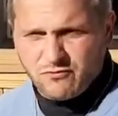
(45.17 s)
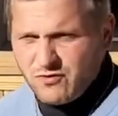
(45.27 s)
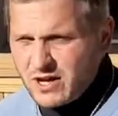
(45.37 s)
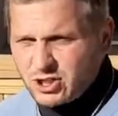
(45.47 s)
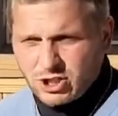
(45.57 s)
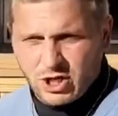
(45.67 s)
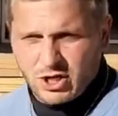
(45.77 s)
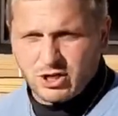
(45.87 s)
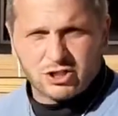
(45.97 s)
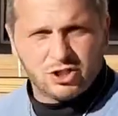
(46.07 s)

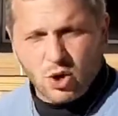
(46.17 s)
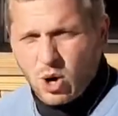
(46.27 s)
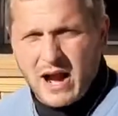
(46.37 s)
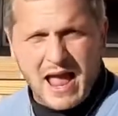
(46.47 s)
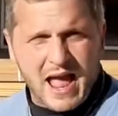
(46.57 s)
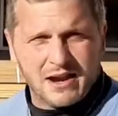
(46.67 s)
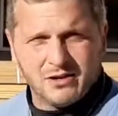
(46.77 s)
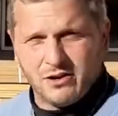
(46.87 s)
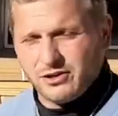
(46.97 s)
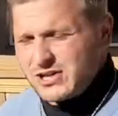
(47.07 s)
fixtures, door
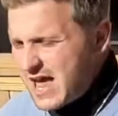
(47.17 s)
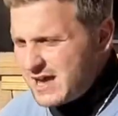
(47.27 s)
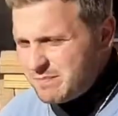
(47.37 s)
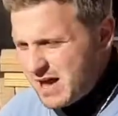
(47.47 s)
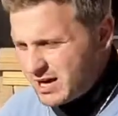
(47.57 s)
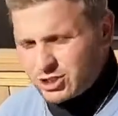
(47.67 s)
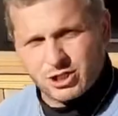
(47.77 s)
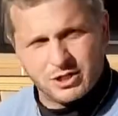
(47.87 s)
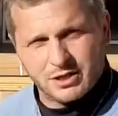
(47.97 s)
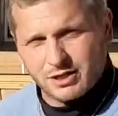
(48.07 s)
handles, hanging
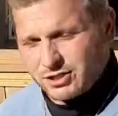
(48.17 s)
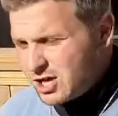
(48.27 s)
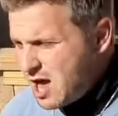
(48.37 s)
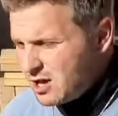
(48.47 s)
pictures,